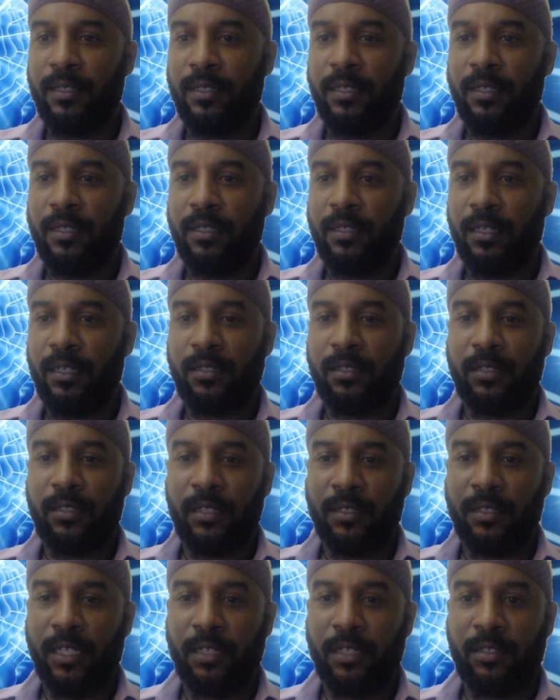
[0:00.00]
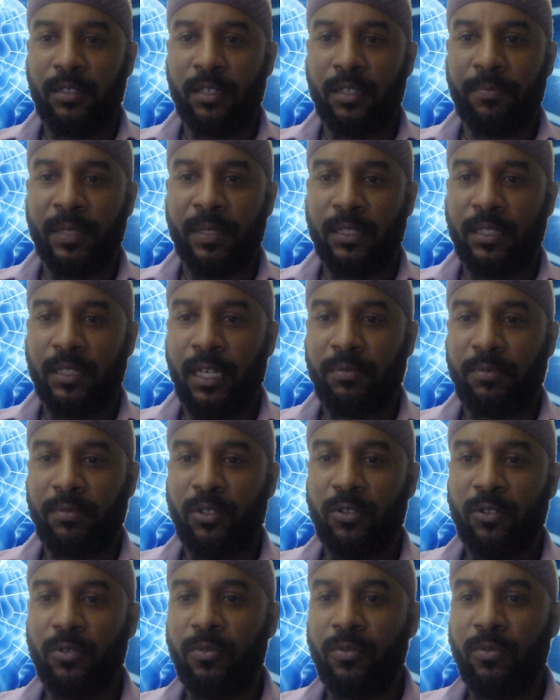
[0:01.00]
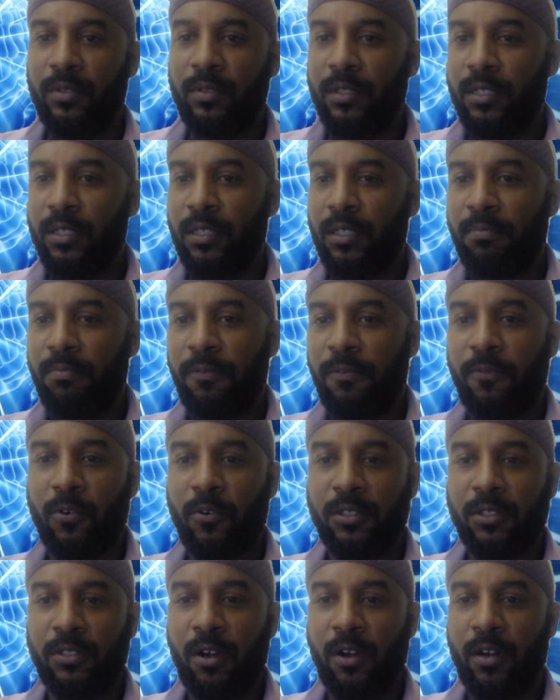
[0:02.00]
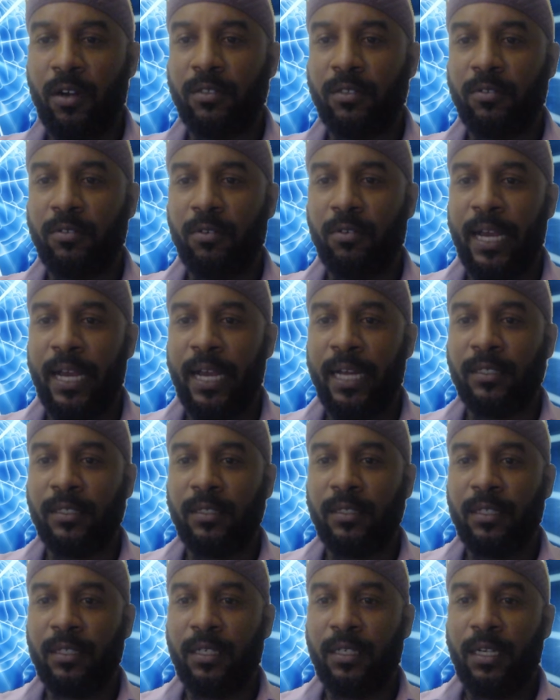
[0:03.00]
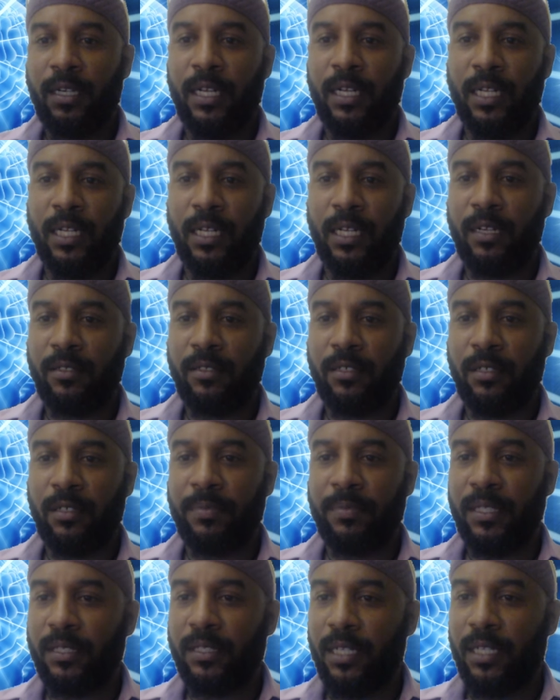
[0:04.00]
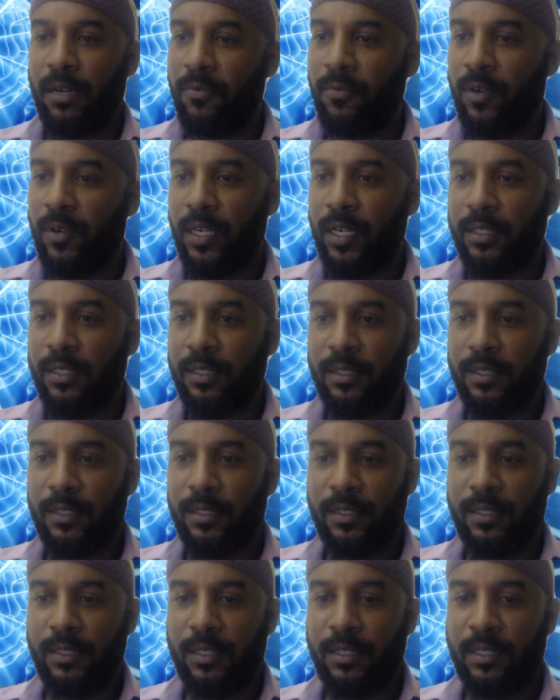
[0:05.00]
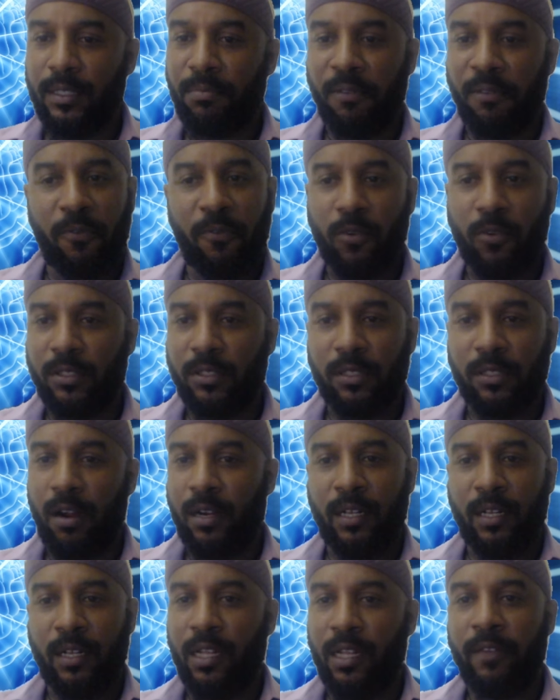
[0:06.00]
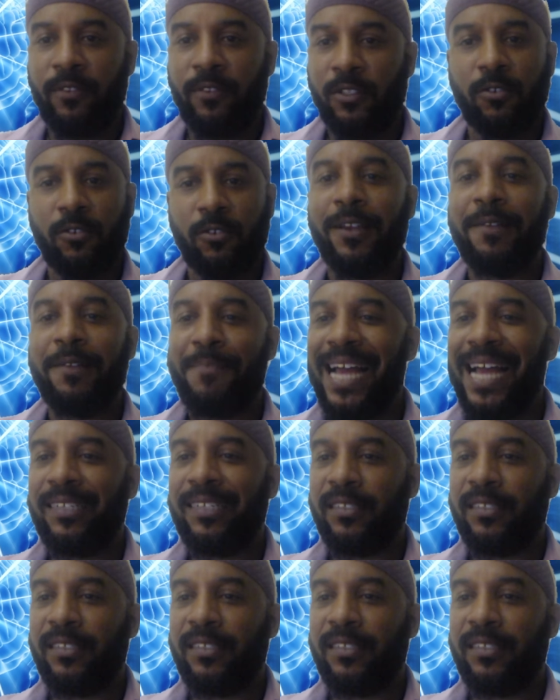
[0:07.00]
There should have been a step 2 before starting to imagine. And then there should have been a step 1 before starting even to imagine.